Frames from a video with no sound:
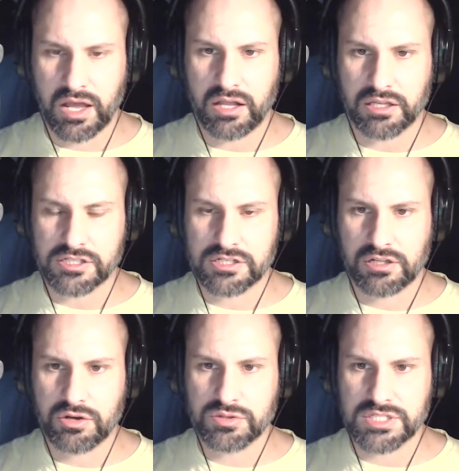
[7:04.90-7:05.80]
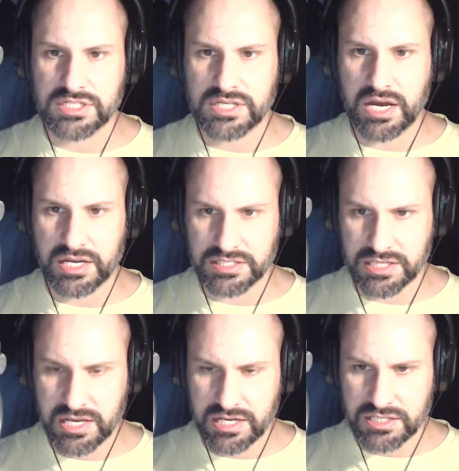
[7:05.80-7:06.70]
Alex closed his
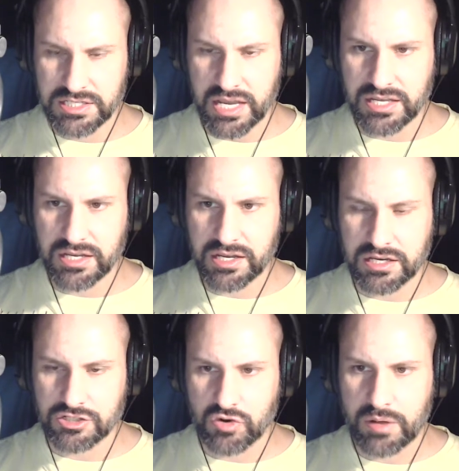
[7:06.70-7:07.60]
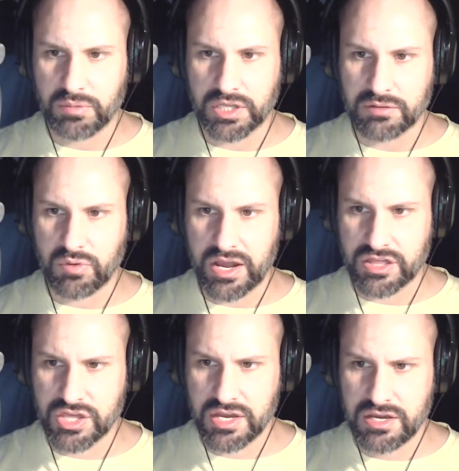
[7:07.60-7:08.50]
eyes, taking a trembling
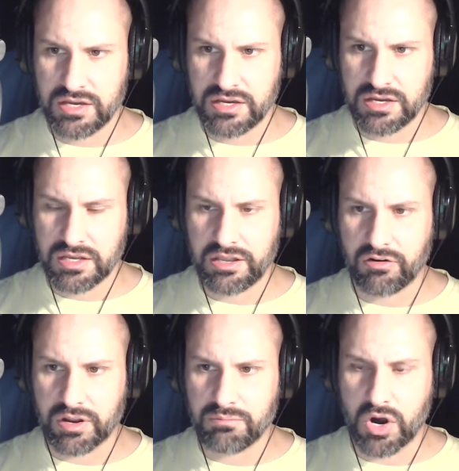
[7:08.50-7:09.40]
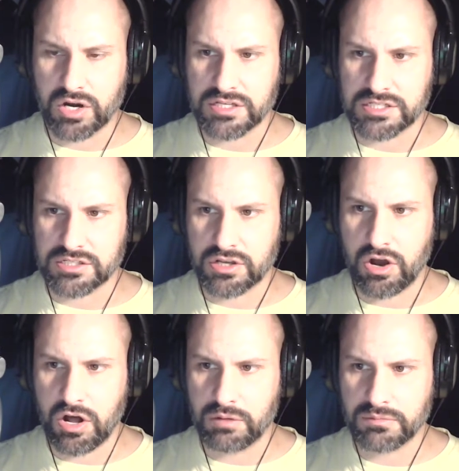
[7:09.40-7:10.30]
breath, hearing Marcus's
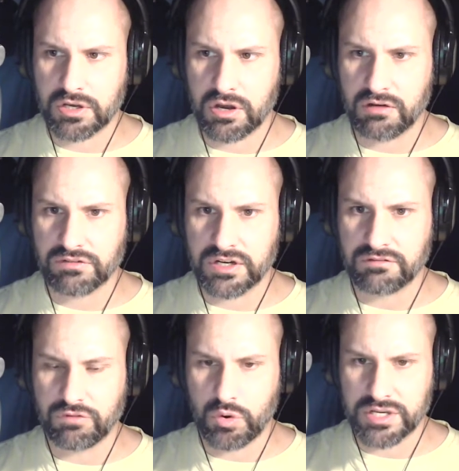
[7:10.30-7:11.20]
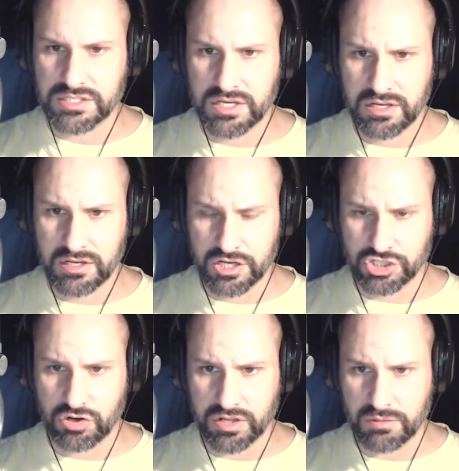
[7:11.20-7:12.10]
calm, confident voice,
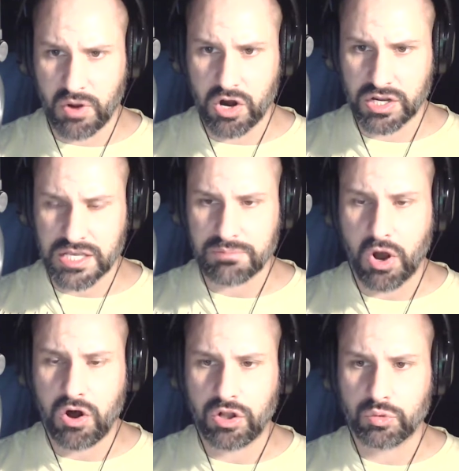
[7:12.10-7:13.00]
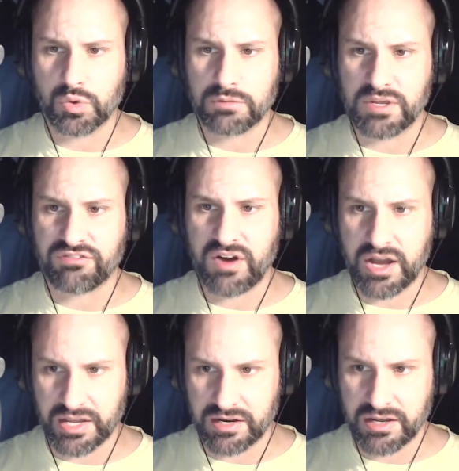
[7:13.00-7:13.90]
assuring the barkeep all would be
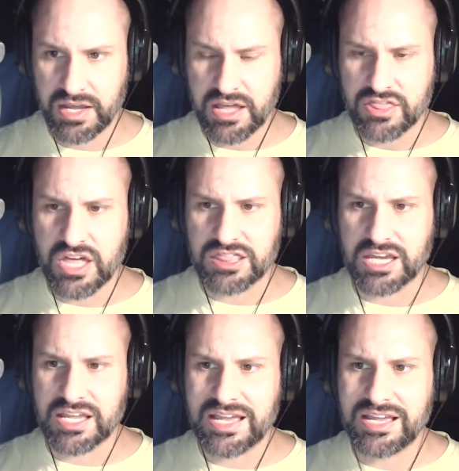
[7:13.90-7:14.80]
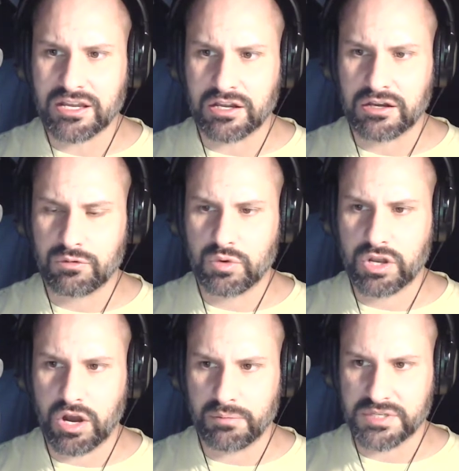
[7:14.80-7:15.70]
fine, that the king would
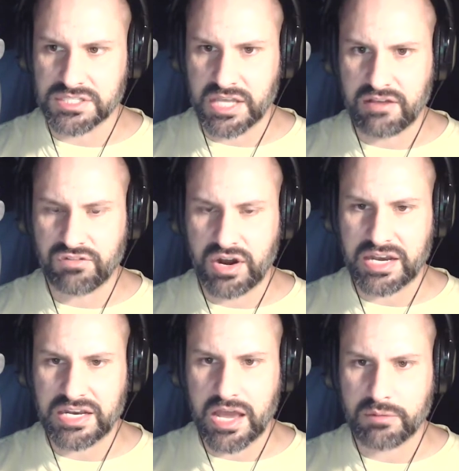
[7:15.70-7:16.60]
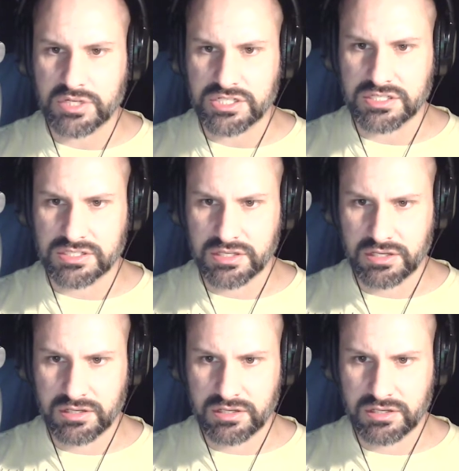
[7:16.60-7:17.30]
compensate for any damages.